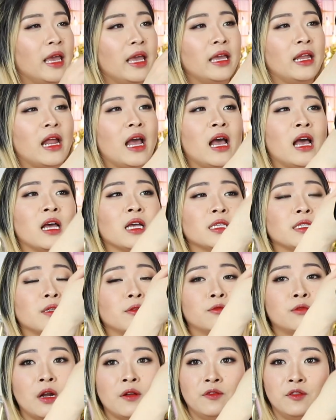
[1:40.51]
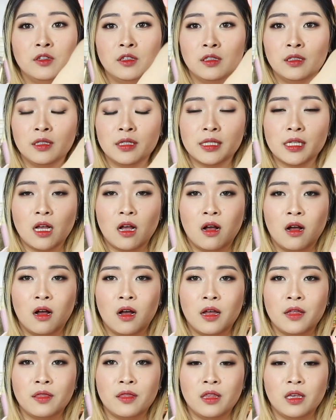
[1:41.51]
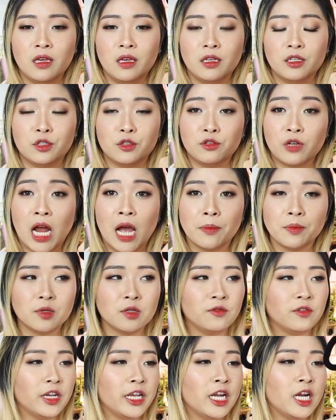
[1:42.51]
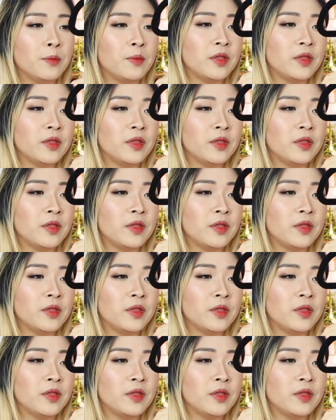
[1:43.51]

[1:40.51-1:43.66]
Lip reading: It has the ruffles on the straps over here,